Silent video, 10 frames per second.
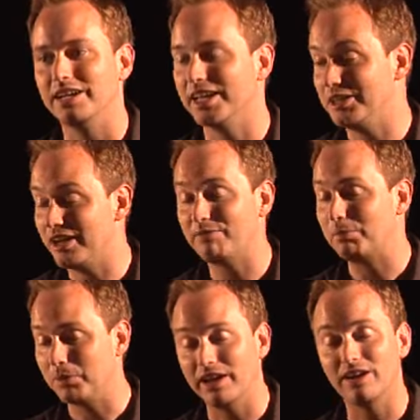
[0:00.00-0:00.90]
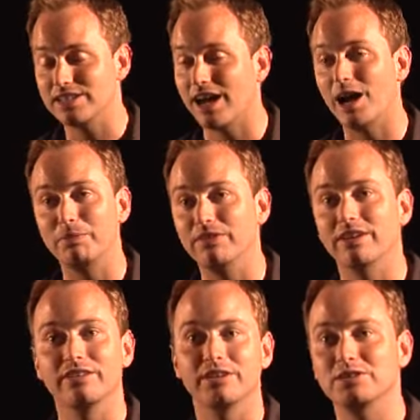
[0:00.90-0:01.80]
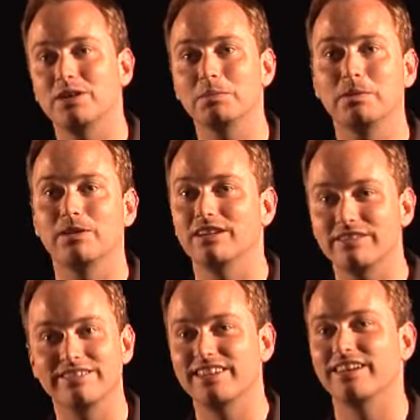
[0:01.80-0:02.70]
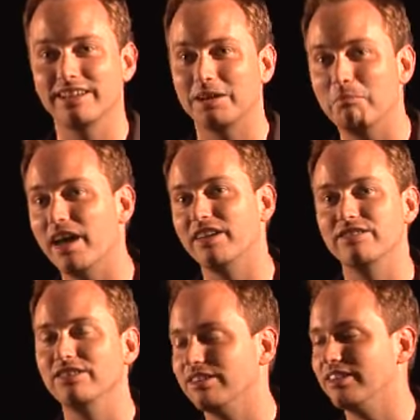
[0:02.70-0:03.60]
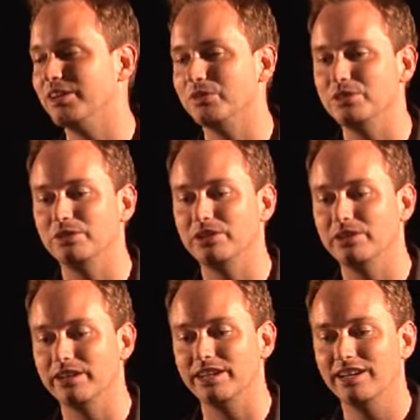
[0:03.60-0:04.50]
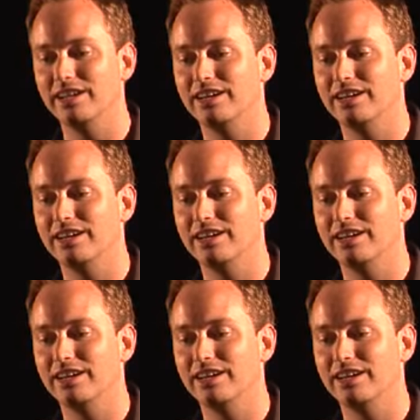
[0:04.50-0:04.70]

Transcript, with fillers: uh, and you'd have to play on top of the other guitar part, and it just sounded like a mess, and you couldn't hear what you were doing.